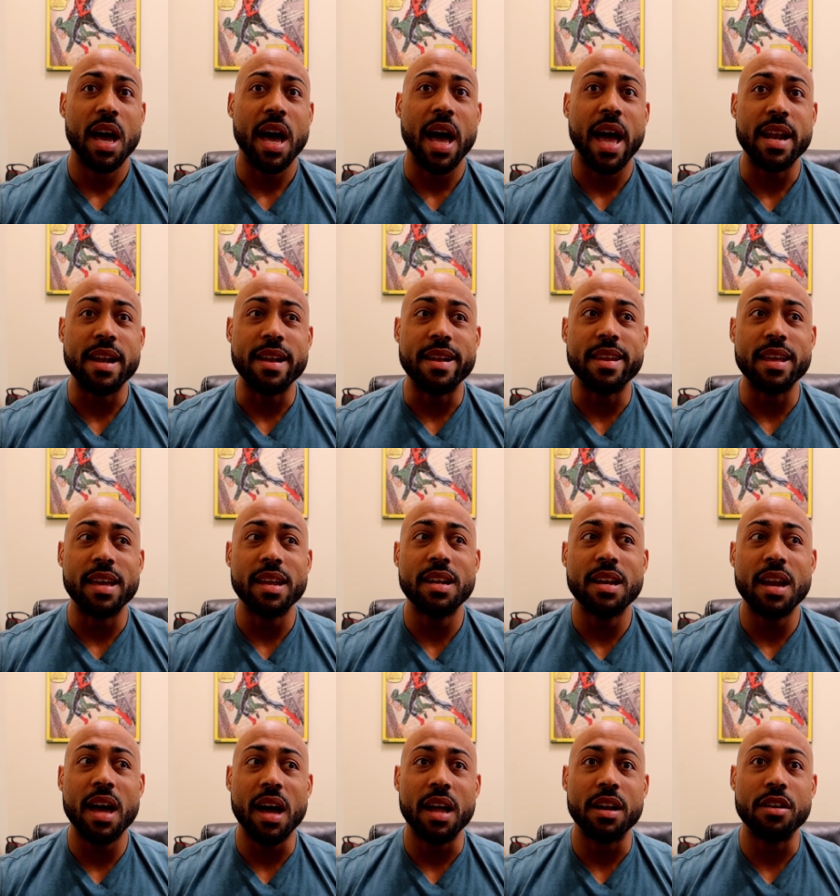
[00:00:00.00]
I did
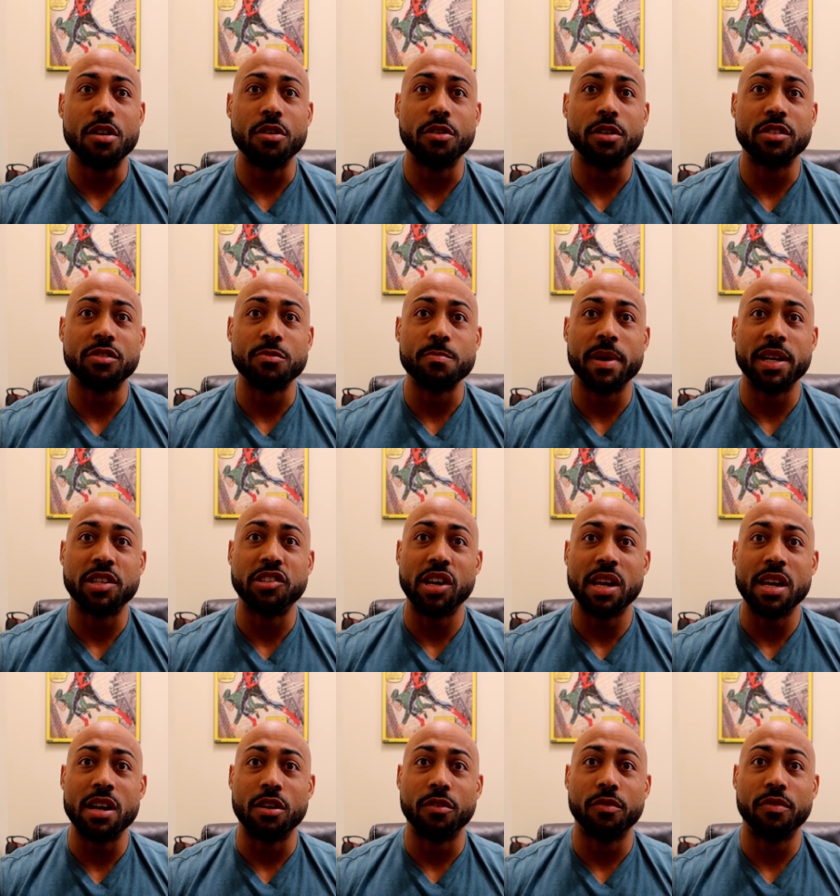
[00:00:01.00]
not notice
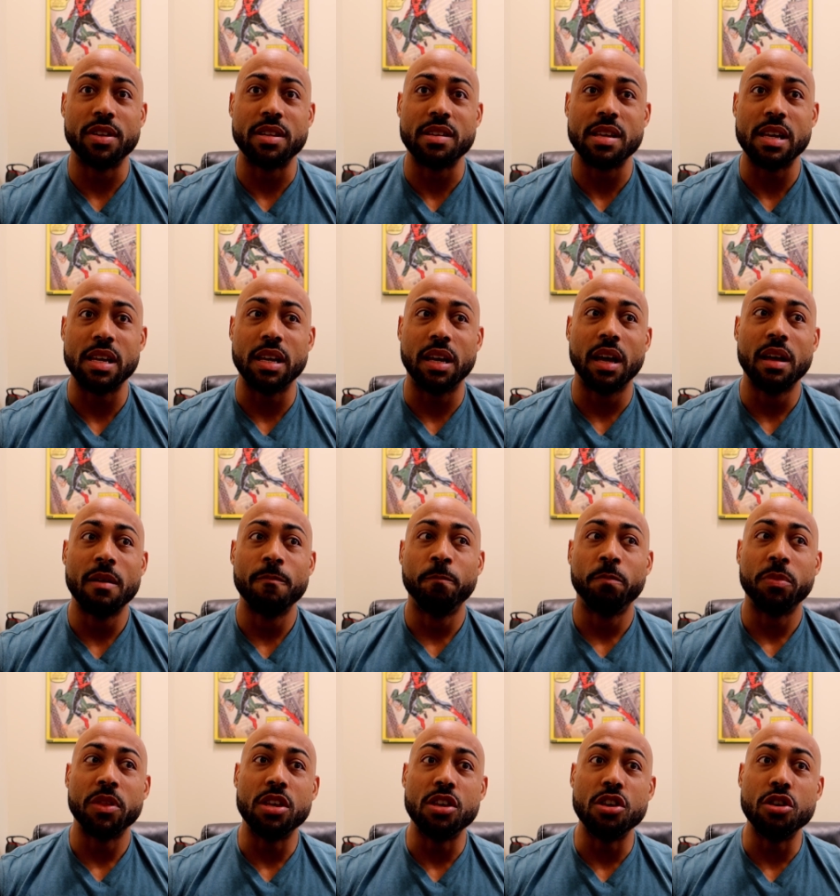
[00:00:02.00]
much ear fatigue.
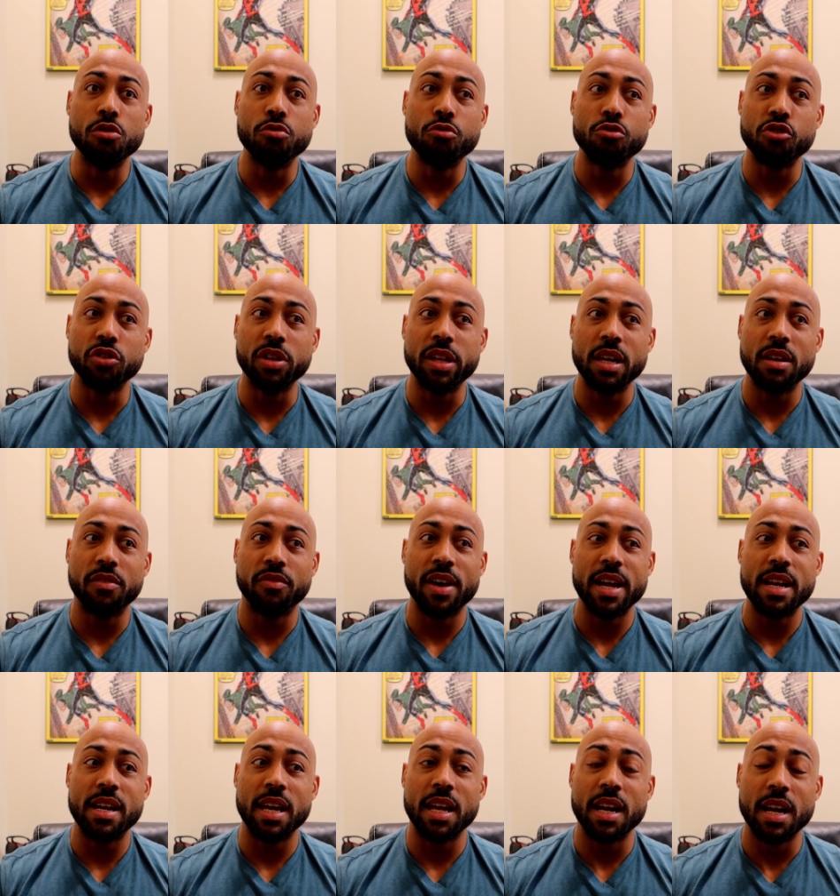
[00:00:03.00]
Usually if
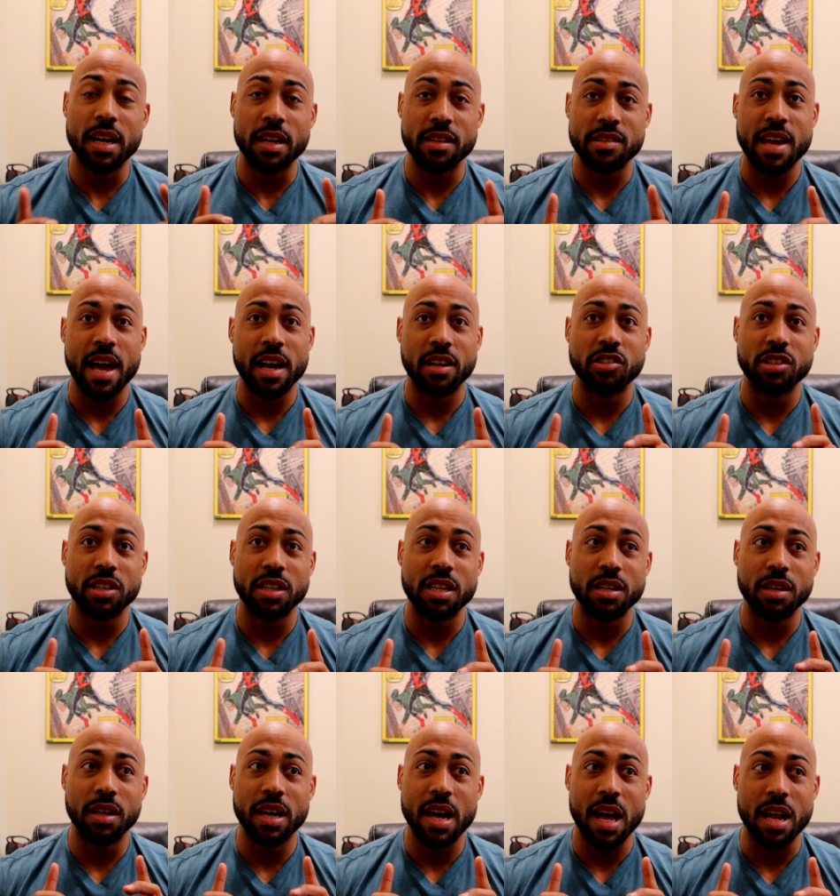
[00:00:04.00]
I did, and it's
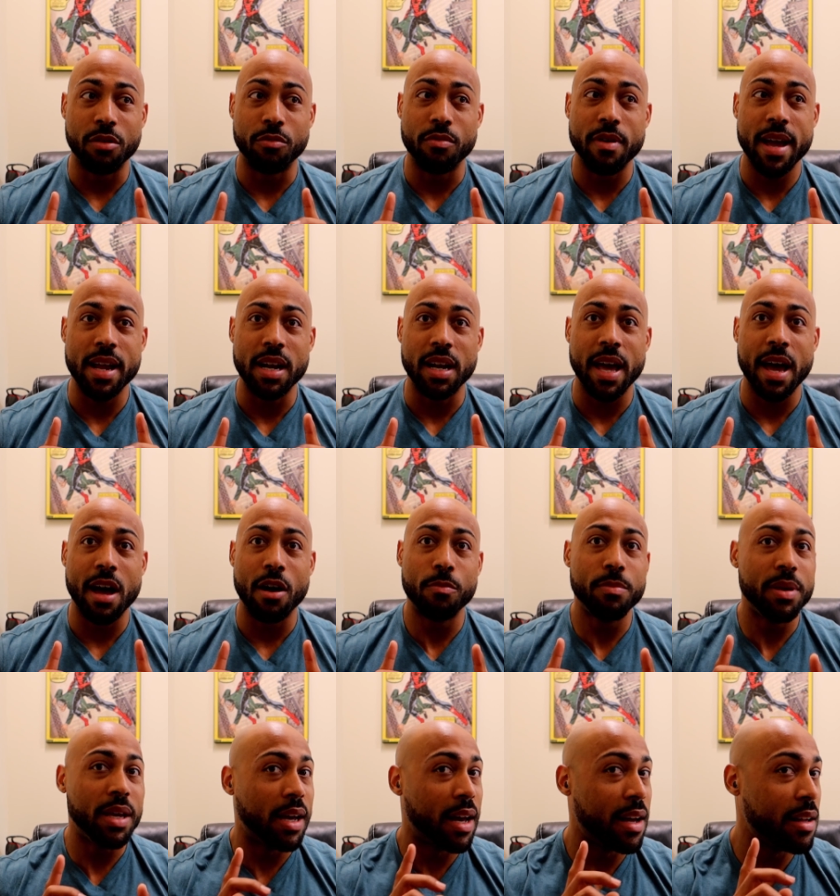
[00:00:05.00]
actually kind of right now,
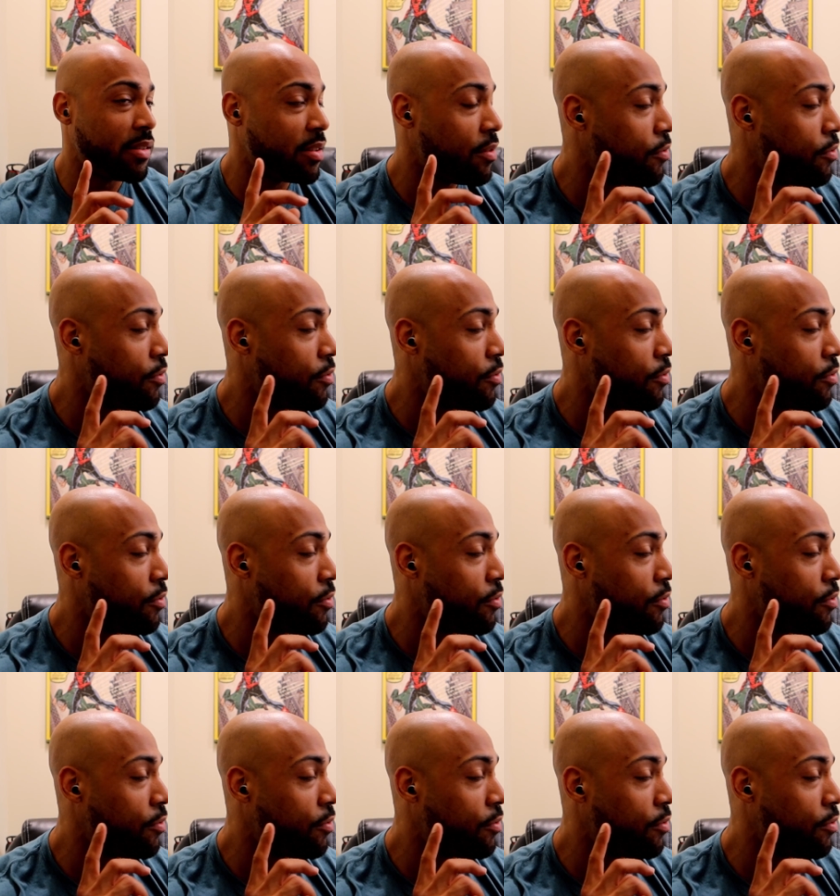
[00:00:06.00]
because